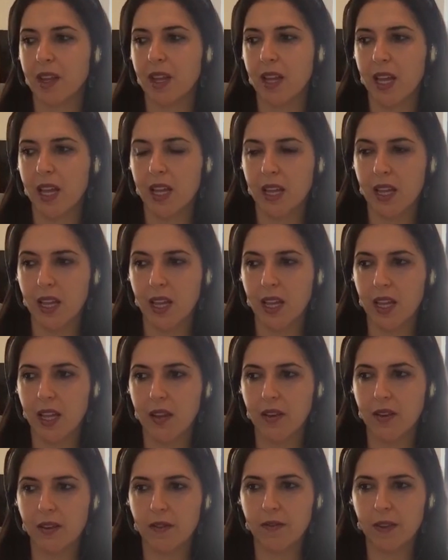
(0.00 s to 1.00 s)

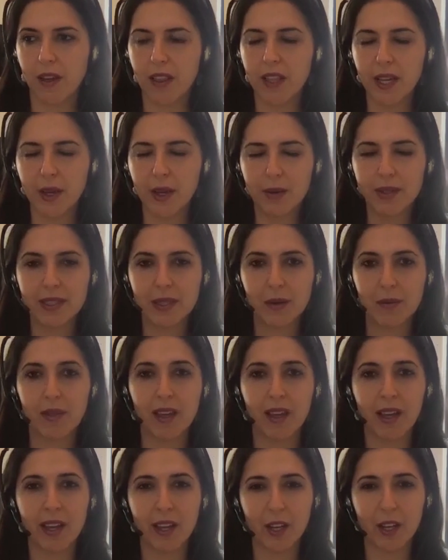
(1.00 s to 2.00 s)
it felt like it was
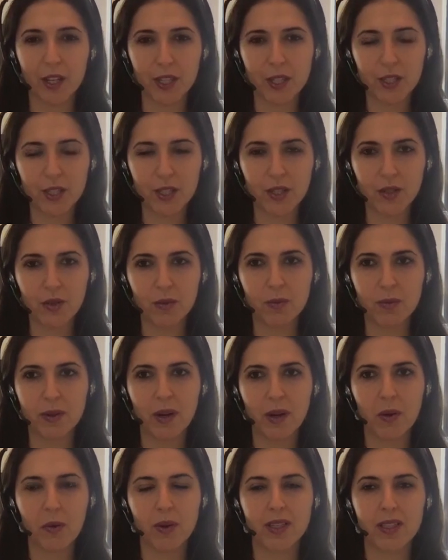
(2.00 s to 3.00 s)
something I could do, but
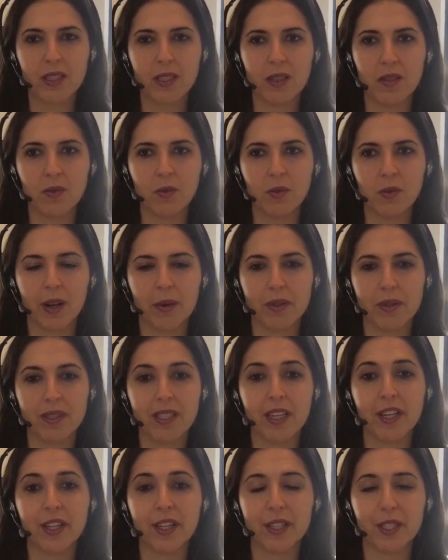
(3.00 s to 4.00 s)
it wasn't what I was
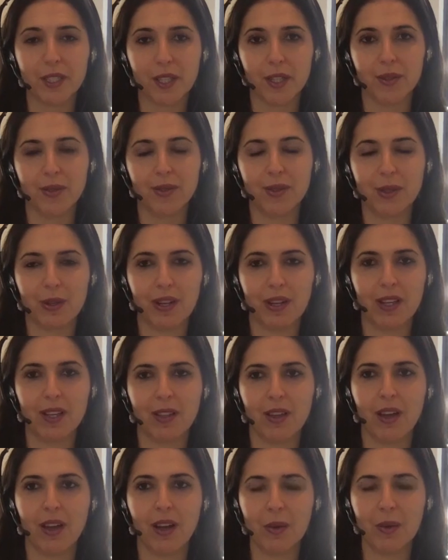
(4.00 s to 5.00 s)
here to do. So I
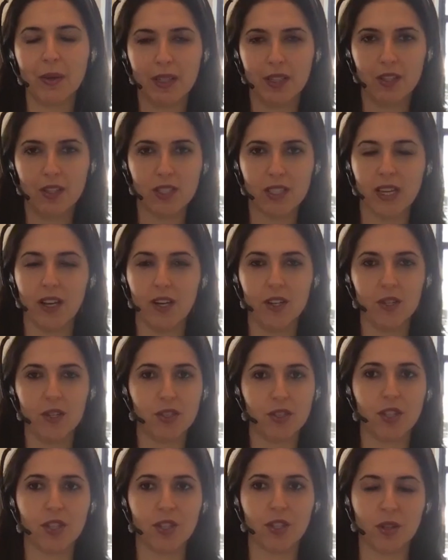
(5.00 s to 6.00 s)
thought I would just get a
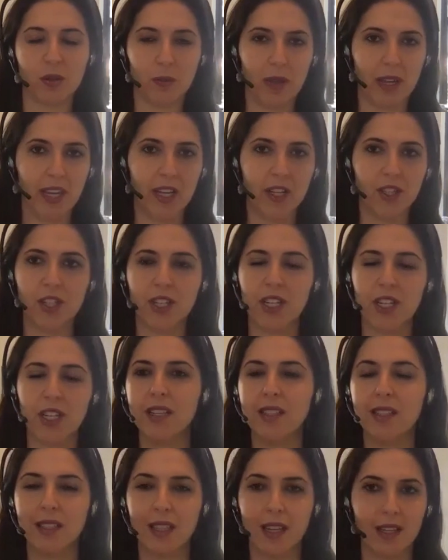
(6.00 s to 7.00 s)
traditional
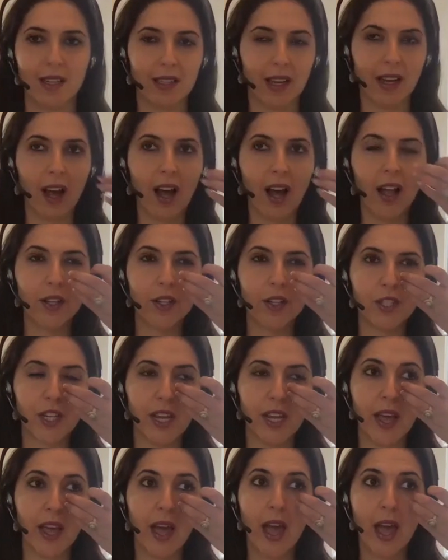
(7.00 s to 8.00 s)
PhD, study
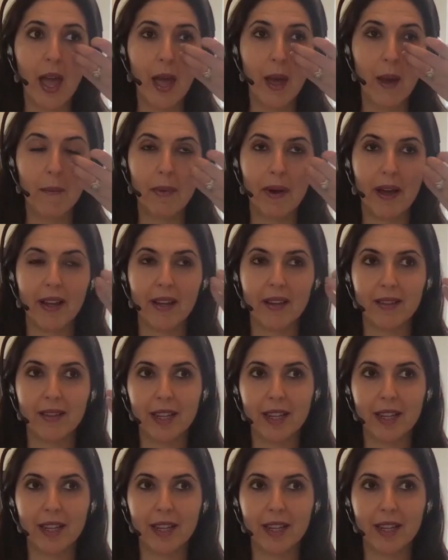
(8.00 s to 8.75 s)
psychology, but